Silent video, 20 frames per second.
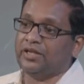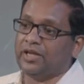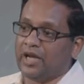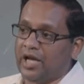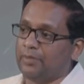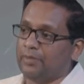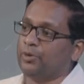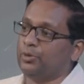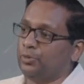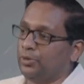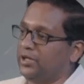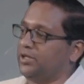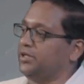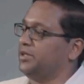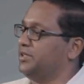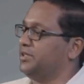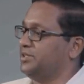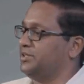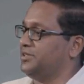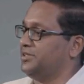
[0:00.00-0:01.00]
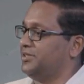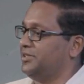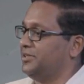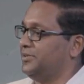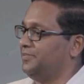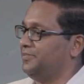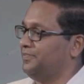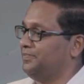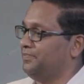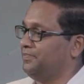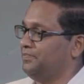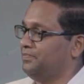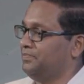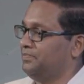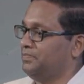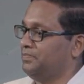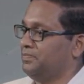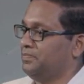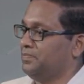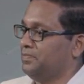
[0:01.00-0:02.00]
You and I,
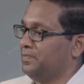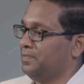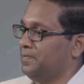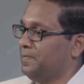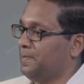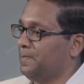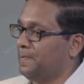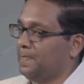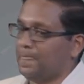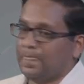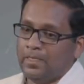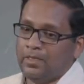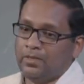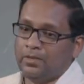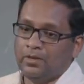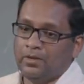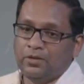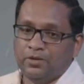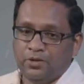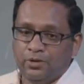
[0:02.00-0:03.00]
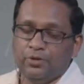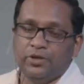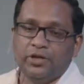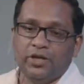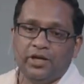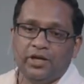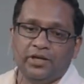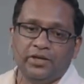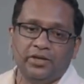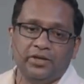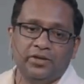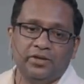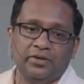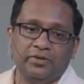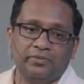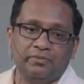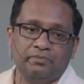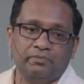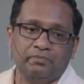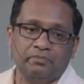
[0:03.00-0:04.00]
we don't just make that
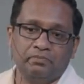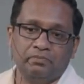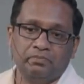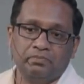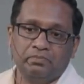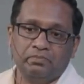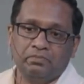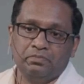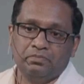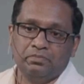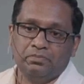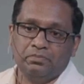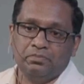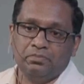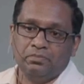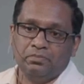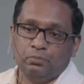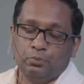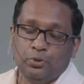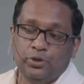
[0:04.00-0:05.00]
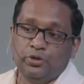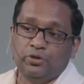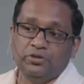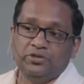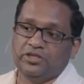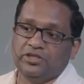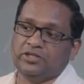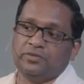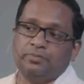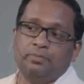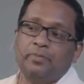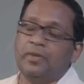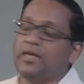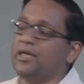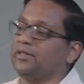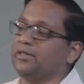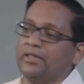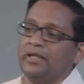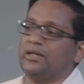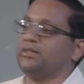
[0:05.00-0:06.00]
statement that God is good all the
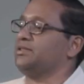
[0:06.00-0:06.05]
time.